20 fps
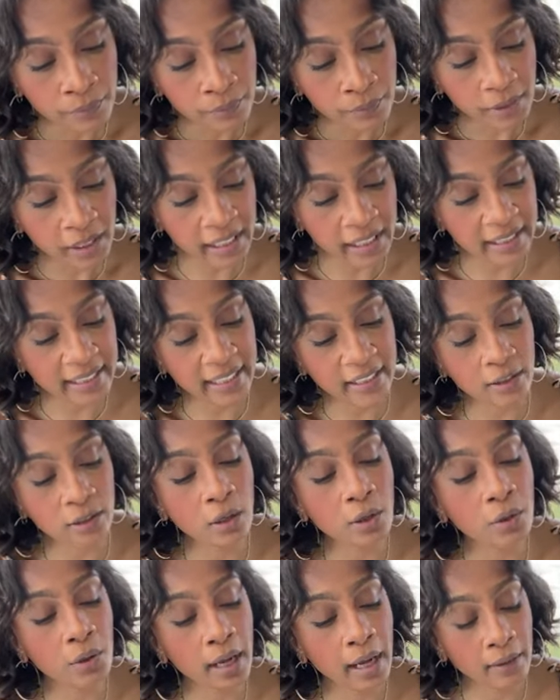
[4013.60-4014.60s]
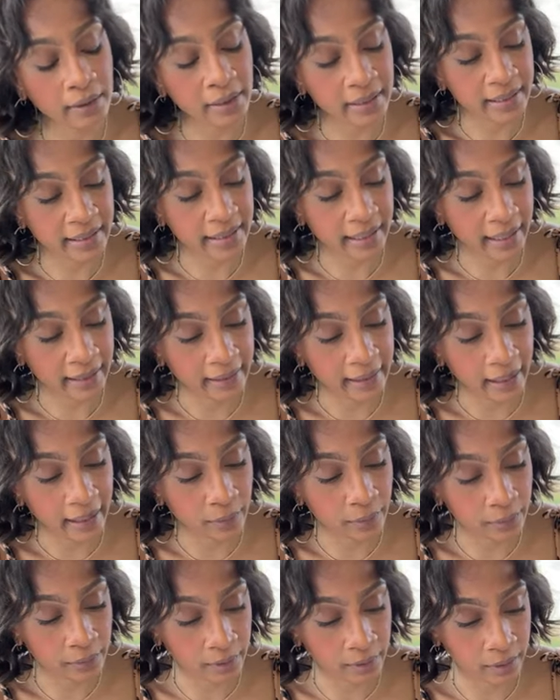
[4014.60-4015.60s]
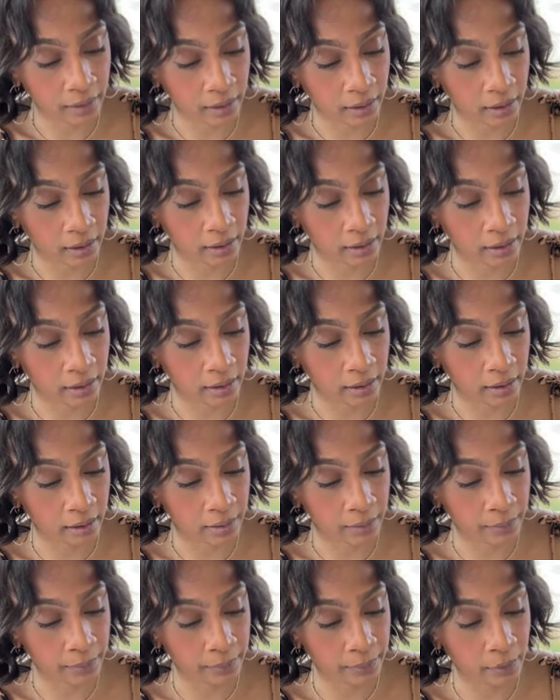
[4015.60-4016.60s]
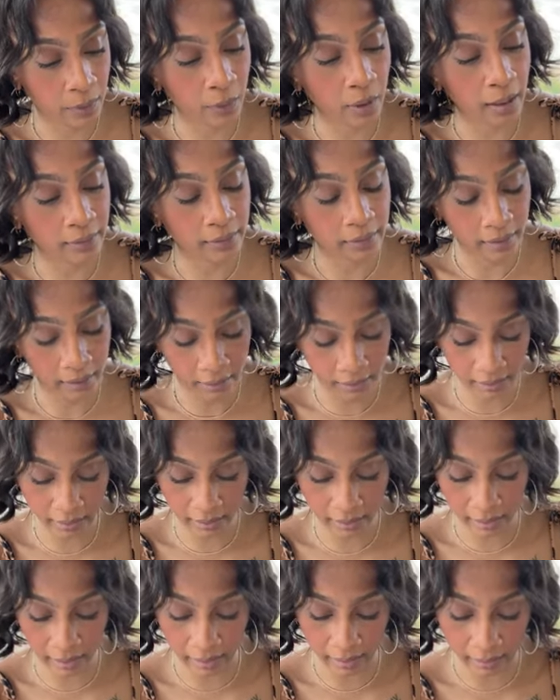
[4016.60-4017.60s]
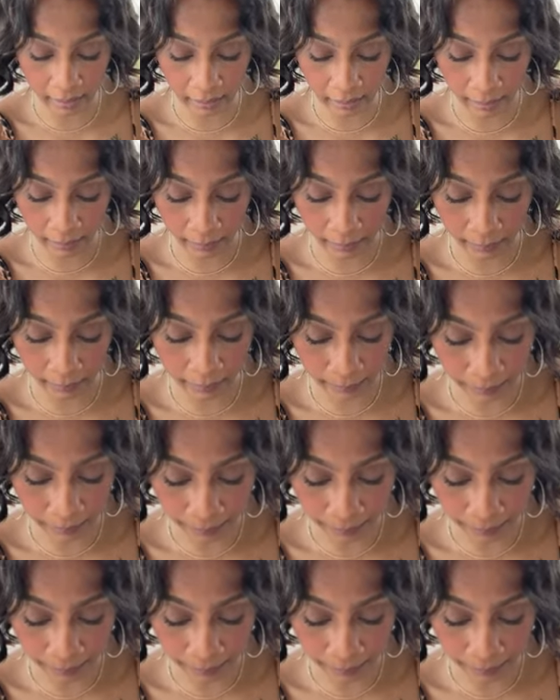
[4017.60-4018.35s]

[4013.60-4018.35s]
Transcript: And he says, go out and stand out on, um, go out there and stand, um,